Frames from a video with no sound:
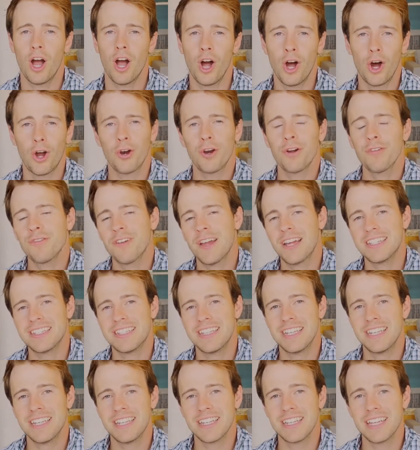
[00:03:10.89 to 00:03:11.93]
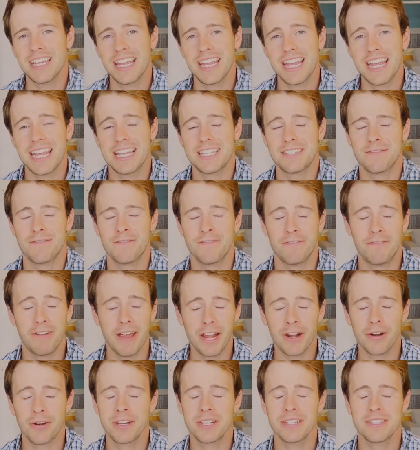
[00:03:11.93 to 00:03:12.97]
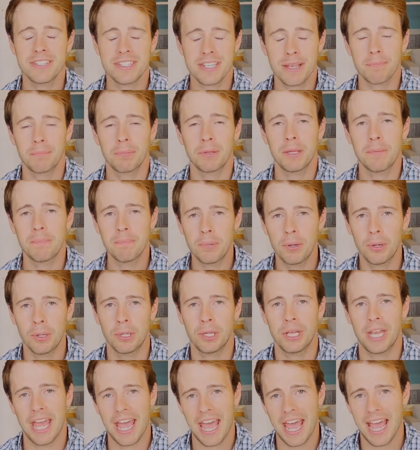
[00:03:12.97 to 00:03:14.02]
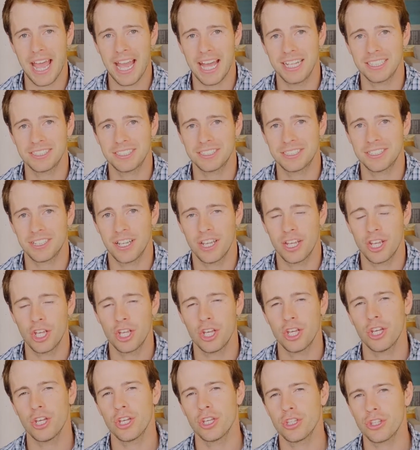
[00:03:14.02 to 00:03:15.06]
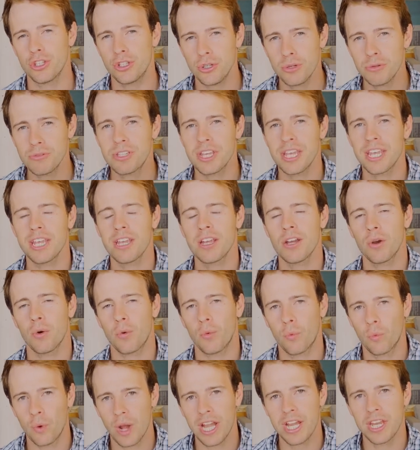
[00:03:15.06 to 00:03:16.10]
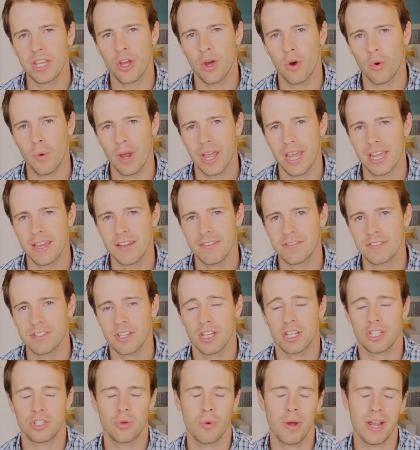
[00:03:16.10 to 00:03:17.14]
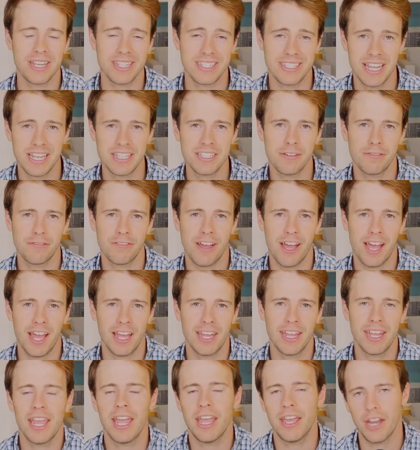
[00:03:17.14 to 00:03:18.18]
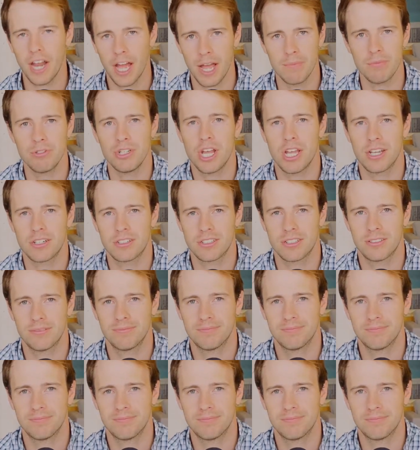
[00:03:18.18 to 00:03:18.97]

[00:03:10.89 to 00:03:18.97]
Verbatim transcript: R F I D is very simply put as using radio waves to identify an object.